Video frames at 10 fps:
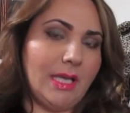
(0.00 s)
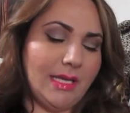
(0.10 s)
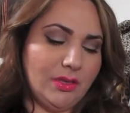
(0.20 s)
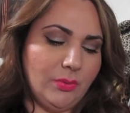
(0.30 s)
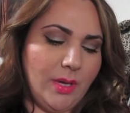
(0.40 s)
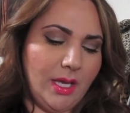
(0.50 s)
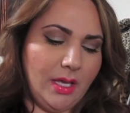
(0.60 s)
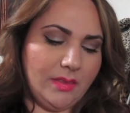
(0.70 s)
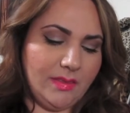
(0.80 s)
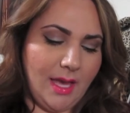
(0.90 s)
like the
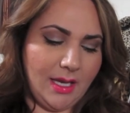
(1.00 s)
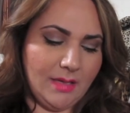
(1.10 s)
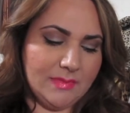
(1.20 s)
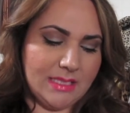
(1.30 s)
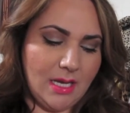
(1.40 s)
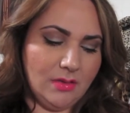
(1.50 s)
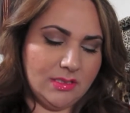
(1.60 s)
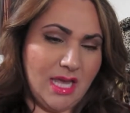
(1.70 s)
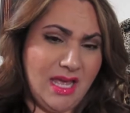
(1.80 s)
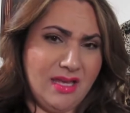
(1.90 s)
way that comes
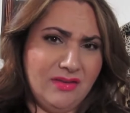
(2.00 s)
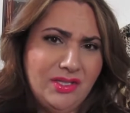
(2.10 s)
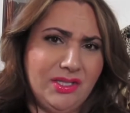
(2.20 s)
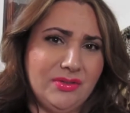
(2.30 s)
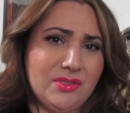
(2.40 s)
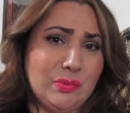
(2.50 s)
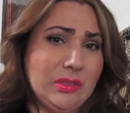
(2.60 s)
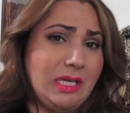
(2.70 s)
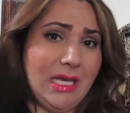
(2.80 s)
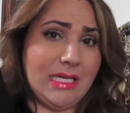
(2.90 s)
out. And you know, it's
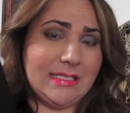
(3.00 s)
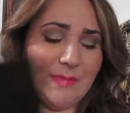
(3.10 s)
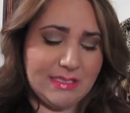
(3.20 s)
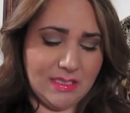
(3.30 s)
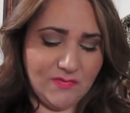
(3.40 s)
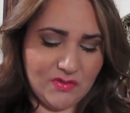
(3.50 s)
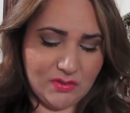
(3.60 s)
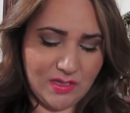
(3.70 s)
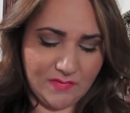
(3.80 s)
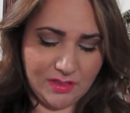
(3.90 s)
really inexpensive, so
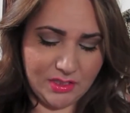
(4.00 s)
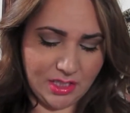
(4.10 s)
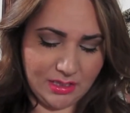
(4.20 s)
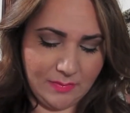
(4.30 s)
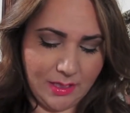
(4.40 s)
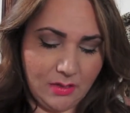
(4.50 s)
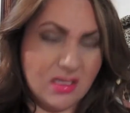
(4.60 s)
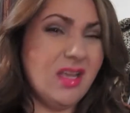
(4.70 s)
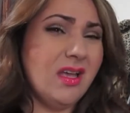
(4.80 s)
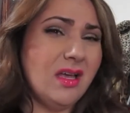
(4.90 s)
definitely check them out.